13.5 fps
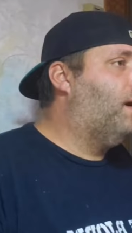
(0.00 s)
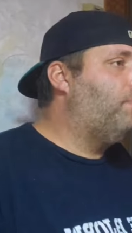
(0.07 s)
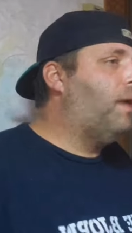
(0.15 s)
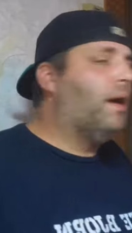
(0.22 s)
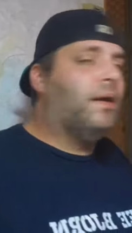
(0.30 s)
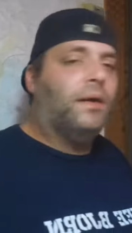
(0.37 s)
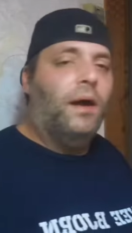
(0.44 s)
I'm
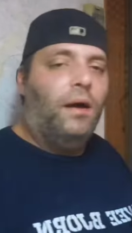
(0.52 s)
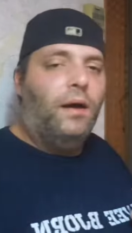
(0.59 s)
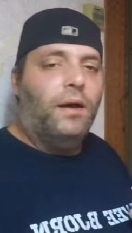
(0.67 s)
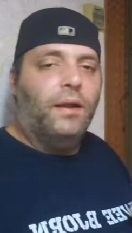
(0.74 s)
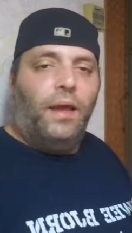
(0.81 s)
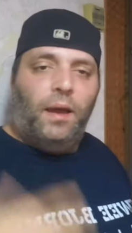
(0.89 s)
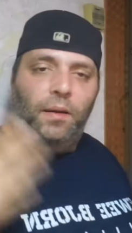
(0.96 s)
not
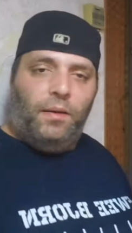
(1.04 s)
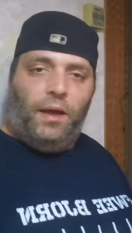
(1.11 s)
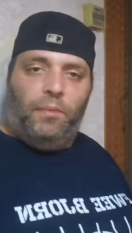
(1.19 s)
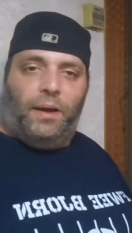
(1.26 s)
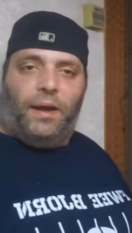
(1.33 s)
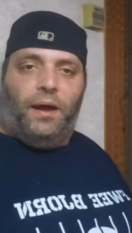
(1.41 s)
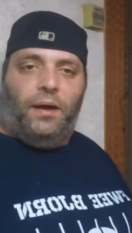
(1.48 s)
gone. Uh,
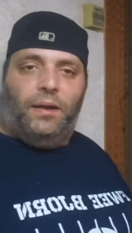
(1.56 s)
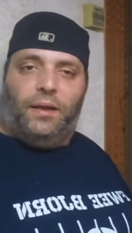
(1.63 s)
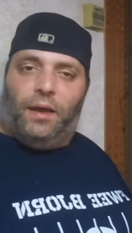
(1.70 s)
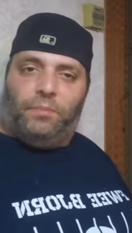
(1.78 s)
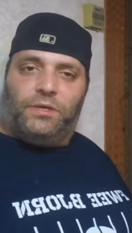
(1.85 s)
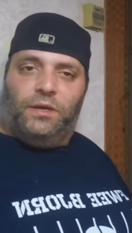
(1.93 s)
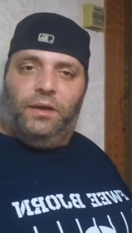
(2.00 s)
am I gone?
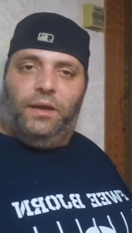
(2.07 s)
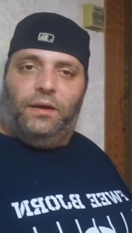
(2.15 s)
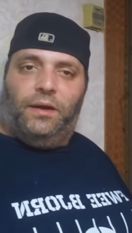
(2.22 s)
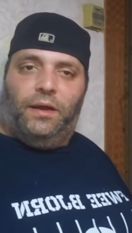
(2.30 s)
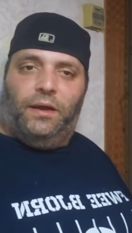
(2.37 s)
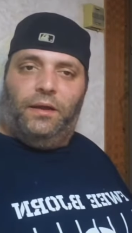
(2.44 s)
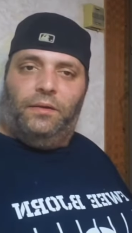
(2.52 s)
I'm still here,
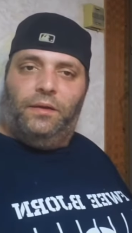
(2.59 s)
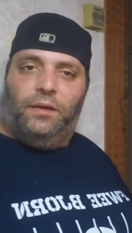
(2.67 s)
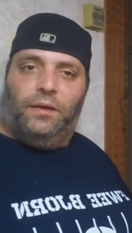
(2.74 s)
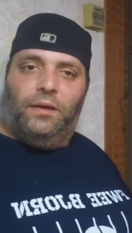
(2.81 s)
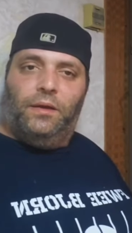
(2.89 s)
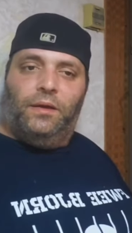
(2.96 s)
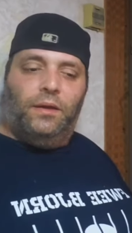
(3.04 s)
dude.
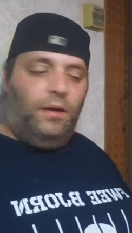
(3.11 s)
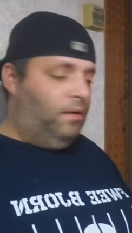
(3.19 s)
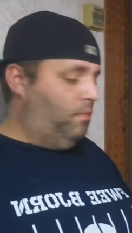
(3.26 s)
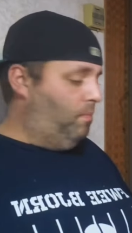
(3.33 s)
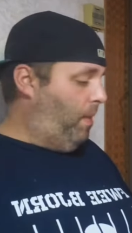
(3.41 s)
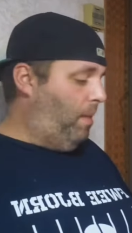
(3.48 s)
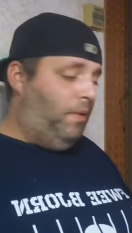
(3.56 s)

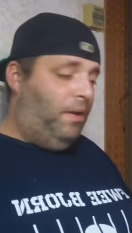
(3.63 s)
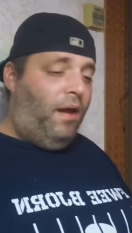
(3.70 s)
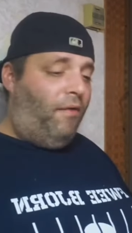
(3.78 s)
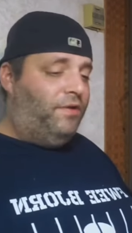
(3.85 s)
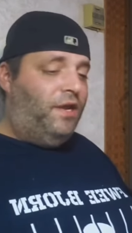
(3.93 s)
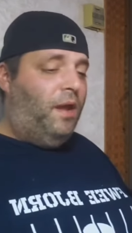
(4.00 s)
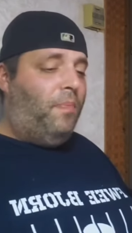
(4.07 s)
oh, baby, you
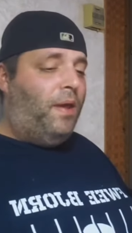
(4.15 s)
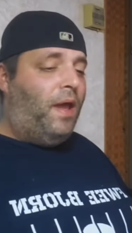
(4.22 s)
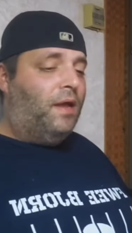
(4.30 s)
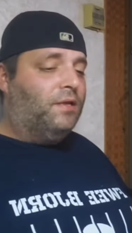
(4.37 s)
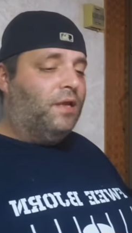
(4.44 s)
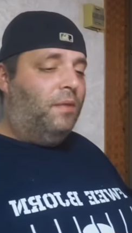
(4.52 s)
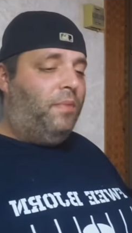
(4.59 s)
have
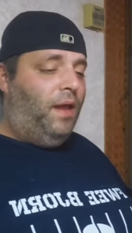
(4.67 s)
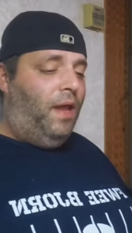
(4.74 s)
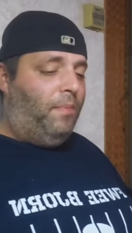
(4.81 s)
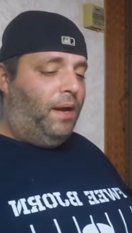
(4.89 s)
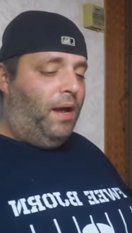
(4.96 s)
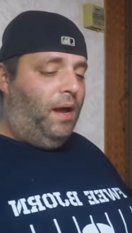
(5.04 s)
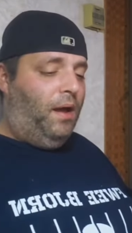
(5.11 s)
GPS on me.
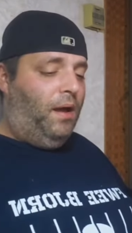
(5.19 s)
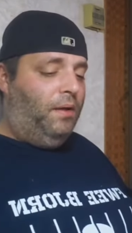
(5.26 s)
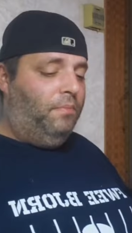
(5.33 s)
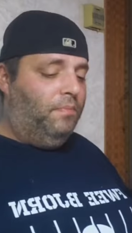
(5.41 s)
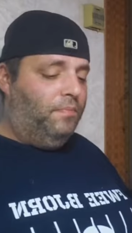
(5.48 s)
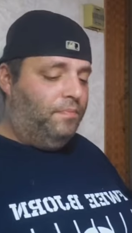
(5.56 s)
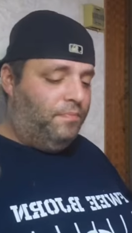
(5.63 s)
Am I
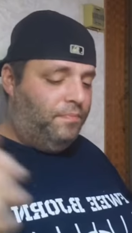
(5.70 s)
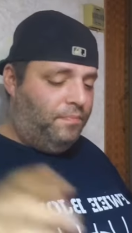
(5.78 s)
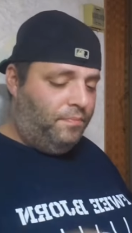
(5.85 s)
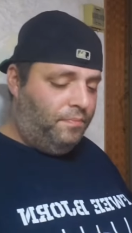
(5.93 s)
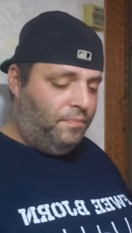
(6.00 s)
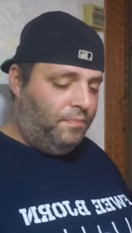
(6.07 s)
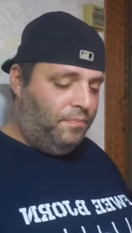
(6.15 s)
gone?
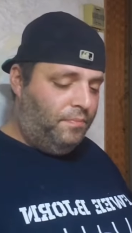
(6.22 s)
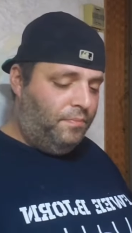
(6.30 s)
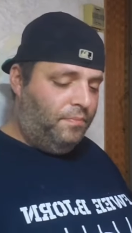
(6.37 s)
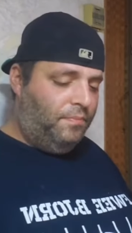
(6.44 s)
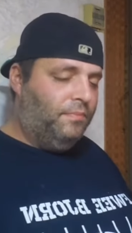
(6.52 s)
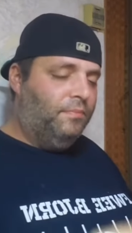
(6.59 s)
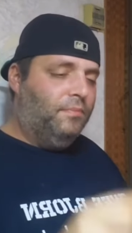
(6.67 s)
Yeah.
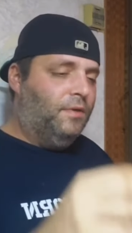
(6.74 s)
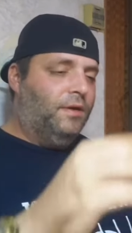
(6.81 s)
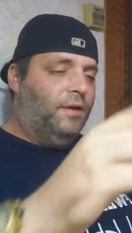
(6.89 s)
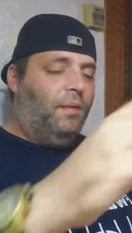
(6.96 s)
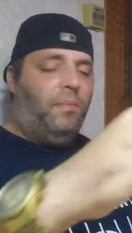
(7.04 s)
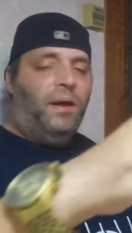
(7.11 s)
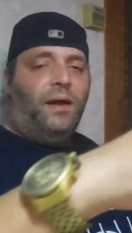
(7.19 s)

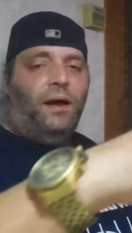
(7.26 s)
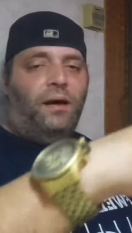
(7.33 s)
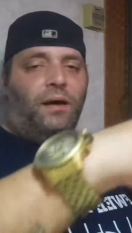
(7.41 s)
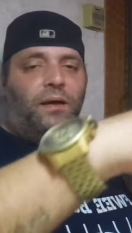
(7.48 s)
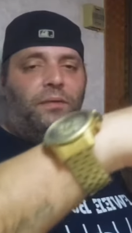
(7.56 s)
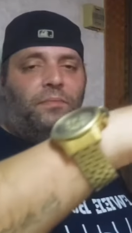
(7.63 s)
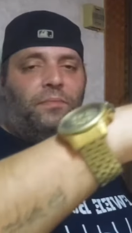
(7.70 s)
Am I
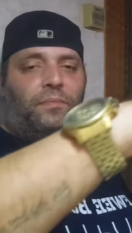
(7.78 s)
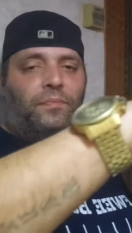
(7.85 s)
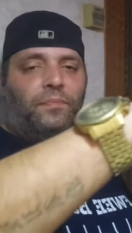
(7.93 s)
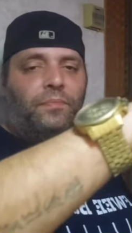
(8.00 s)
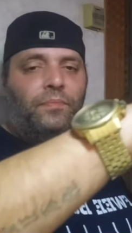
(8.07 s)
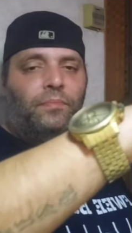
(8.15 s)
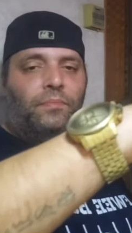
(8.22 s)
gone? Yes.
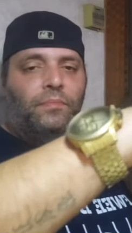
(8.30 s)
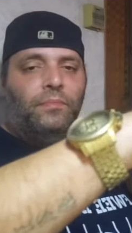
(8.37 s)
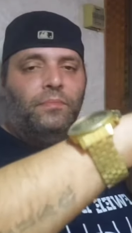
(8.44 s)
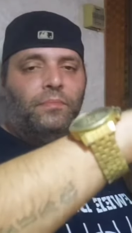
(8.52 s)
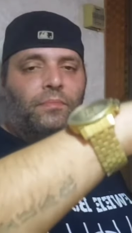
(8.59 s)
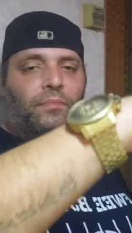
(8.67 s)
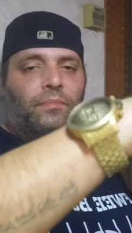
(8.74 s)

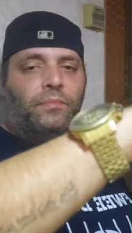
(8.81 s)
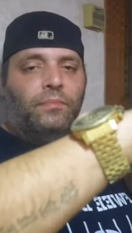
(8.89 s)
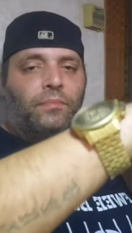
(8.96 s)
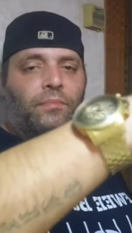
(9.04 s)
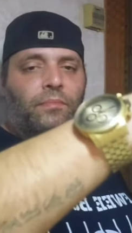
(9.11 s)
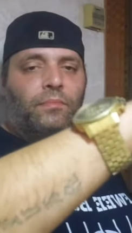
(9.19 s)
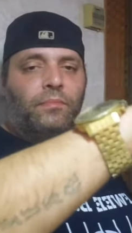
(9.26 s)

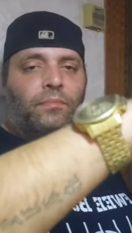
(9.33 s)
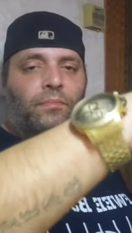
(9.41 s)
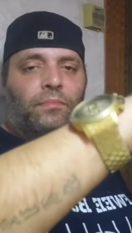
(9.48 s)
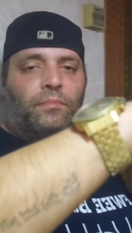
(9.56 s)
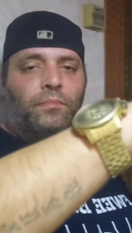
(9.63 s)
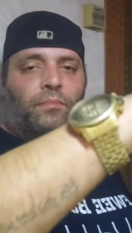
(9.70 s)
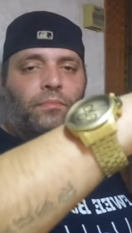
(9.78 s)

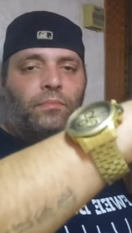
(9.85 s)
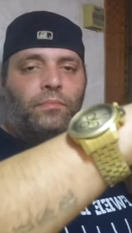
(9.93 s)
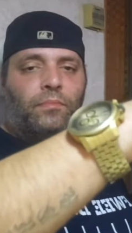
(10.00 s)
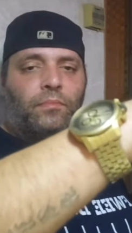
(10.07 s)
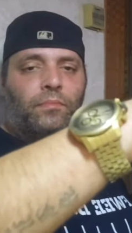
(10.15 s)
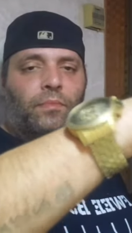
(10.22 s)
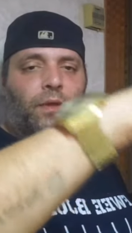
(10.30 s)
You're already
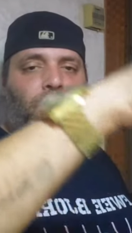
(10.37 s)
gone.